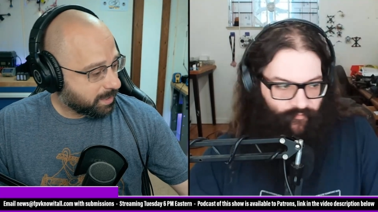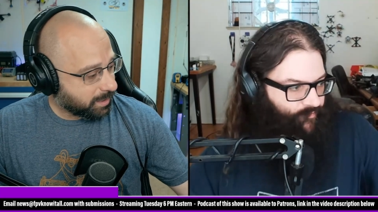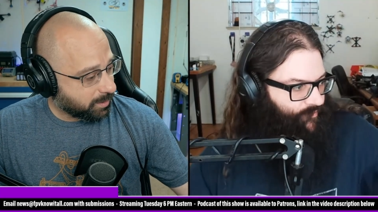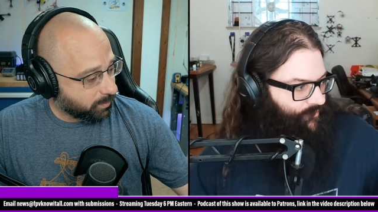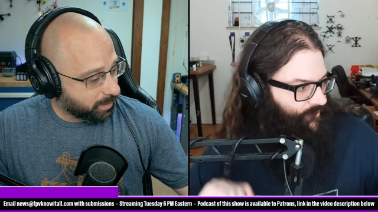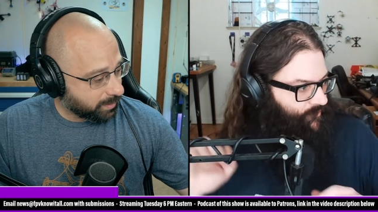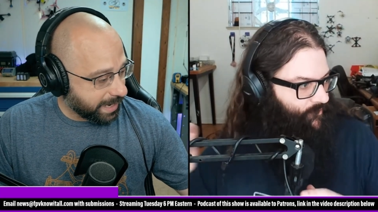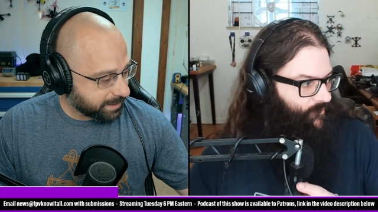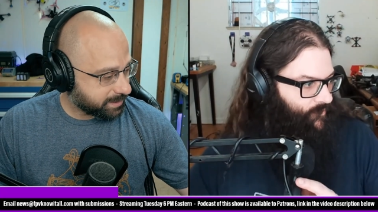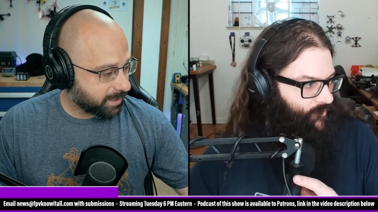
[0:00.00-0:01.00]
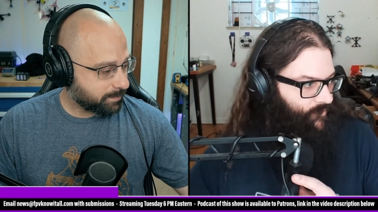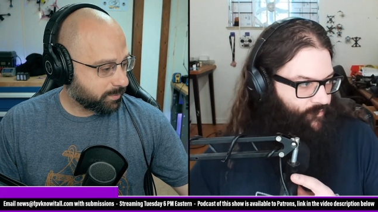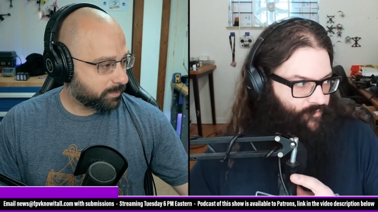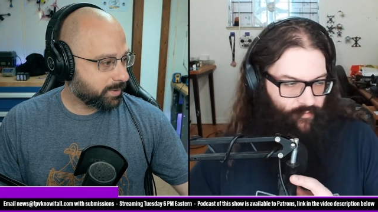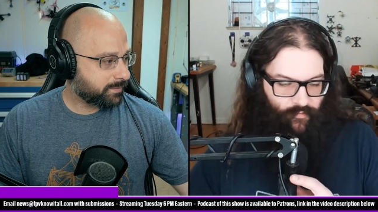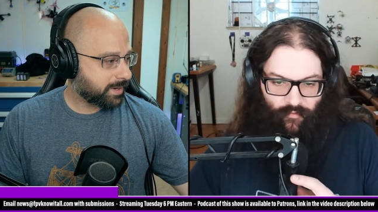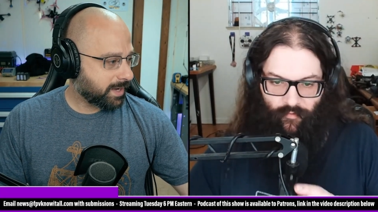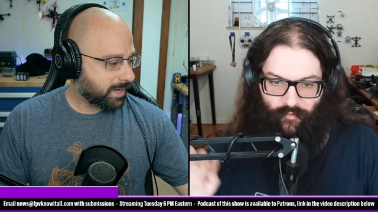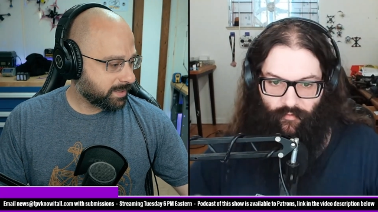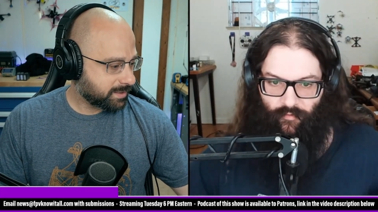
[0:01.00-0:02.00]
Speaker 1: Uh, well, last up, we've
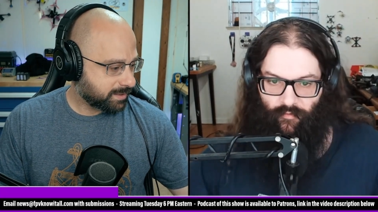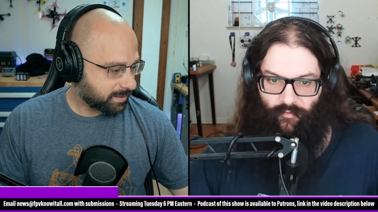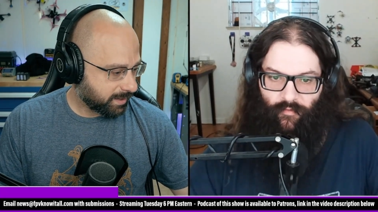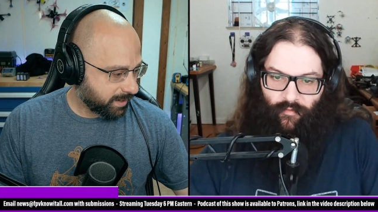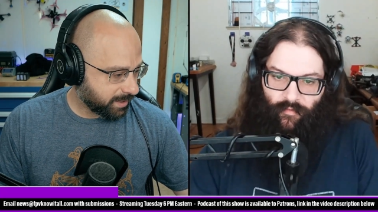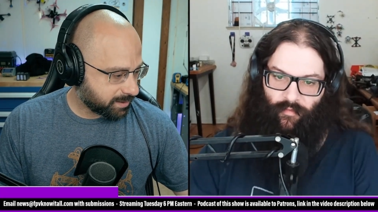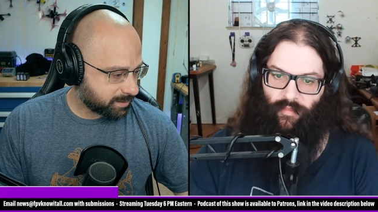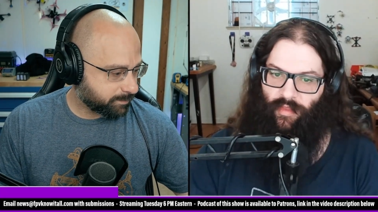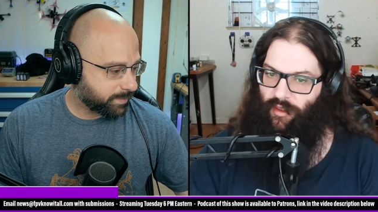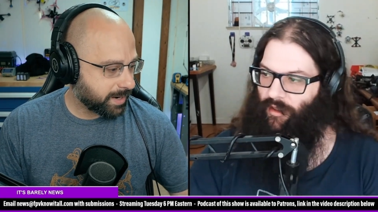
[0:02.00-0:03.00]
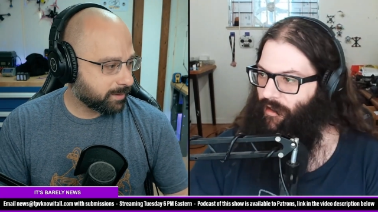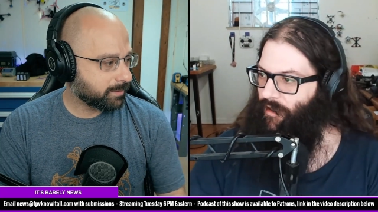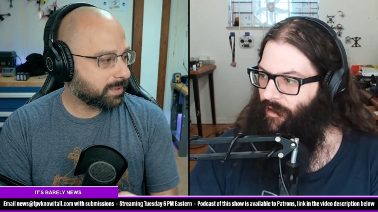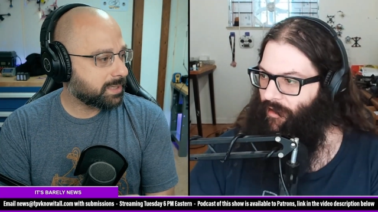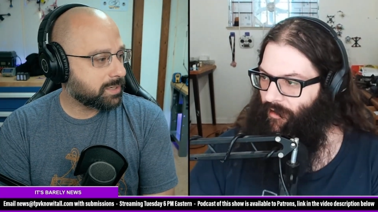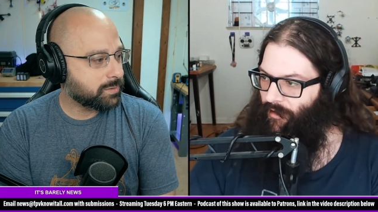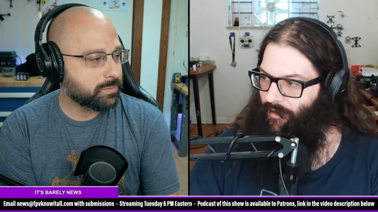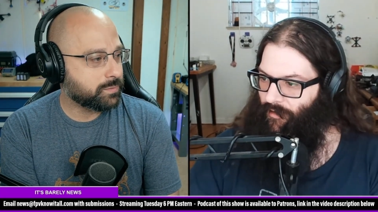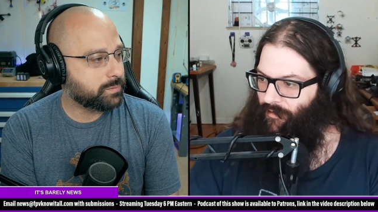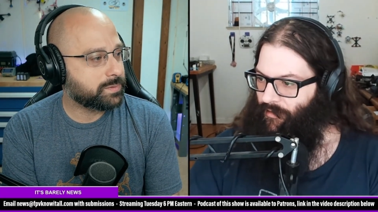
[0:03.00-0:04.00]
got It's Barely
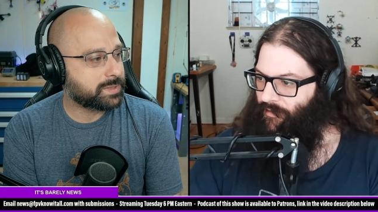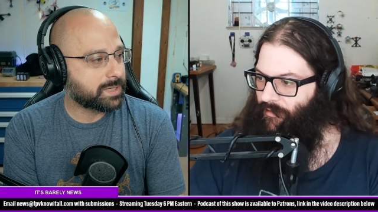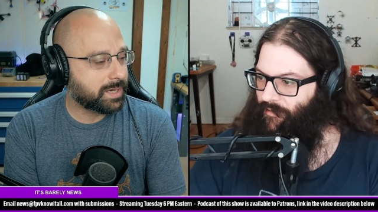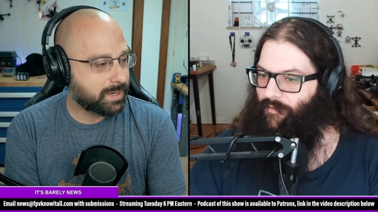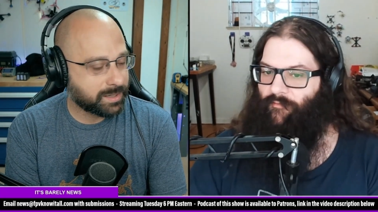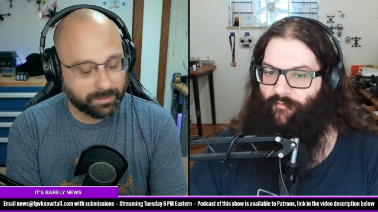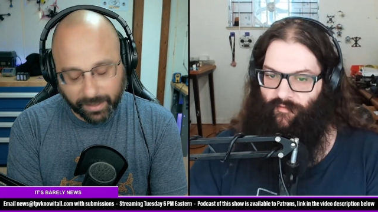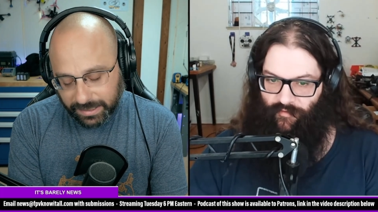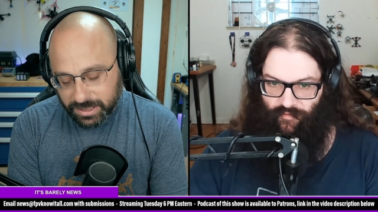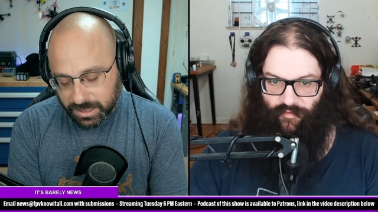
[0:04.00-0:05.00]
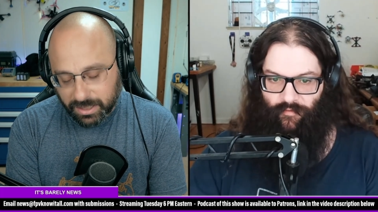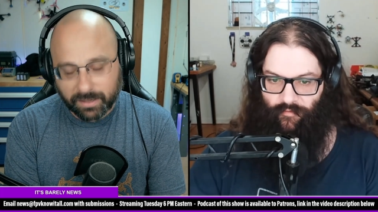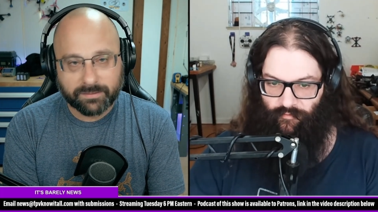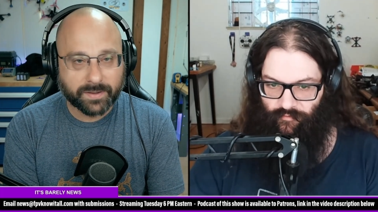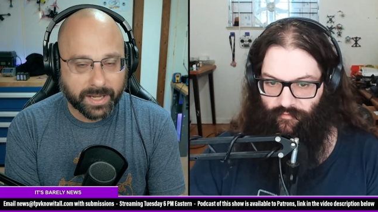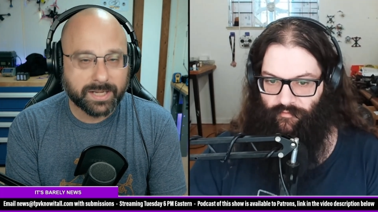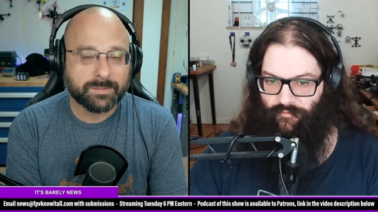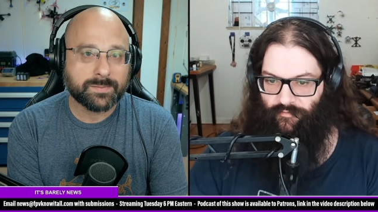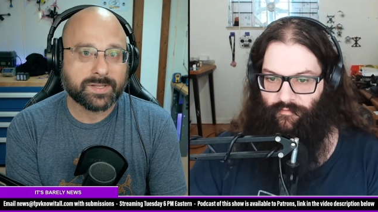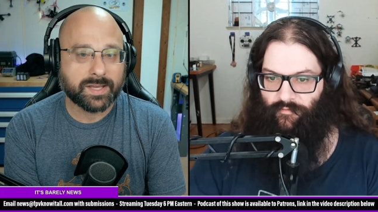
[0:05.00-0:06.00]
News, a collection of
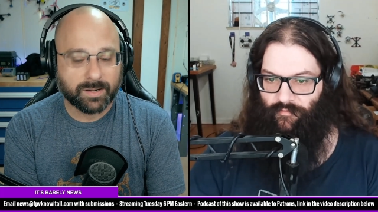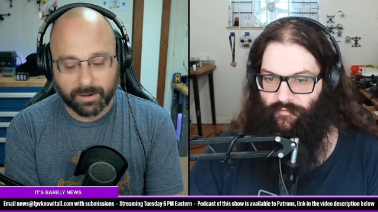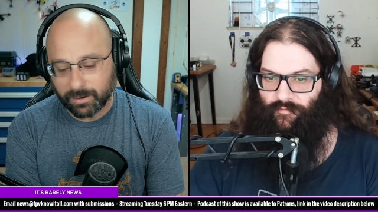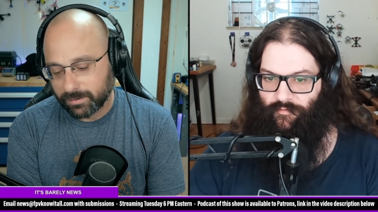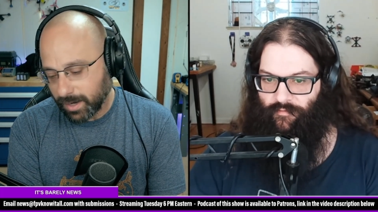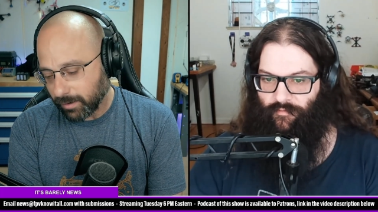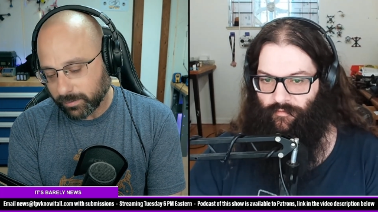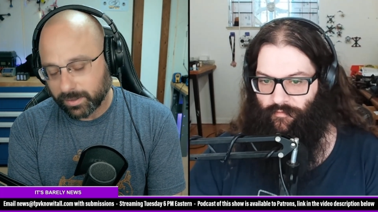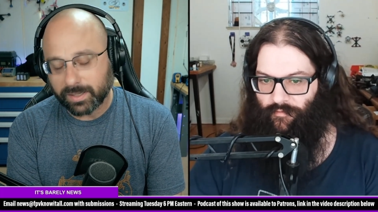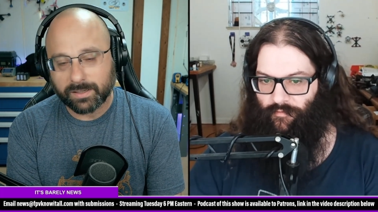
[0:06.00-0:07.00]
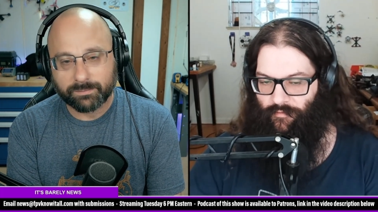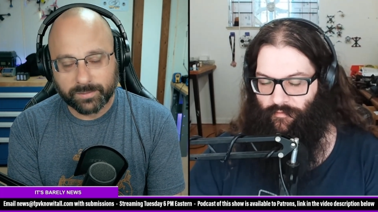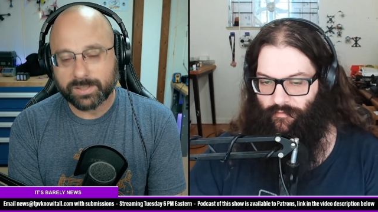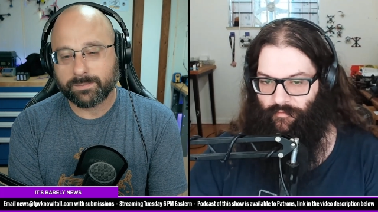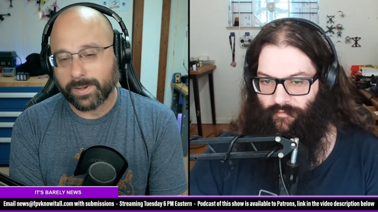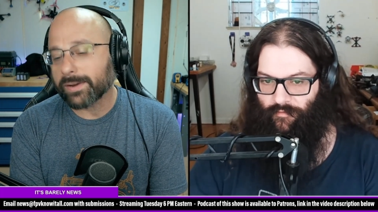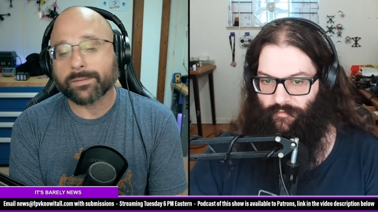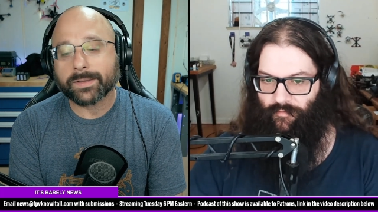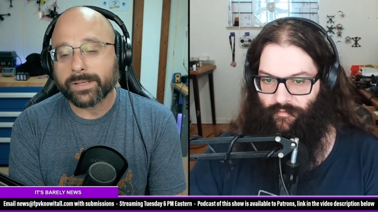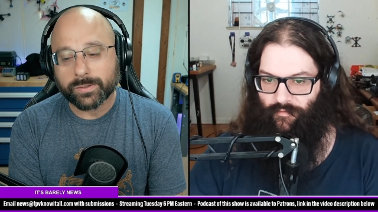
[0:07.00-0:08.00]
items that are not really, just
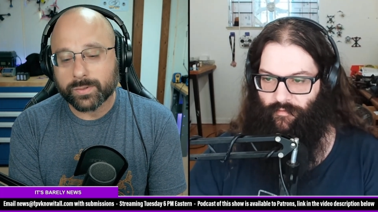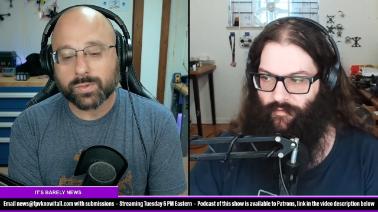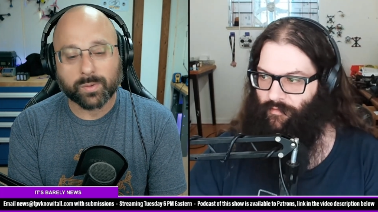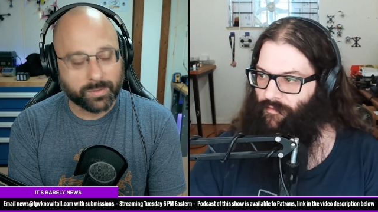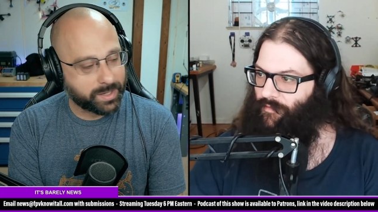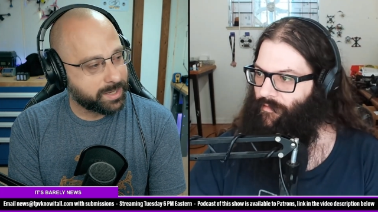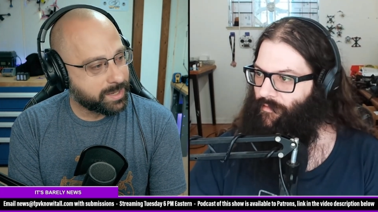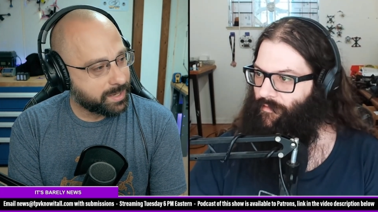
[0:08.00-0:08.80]
barely newsworthy,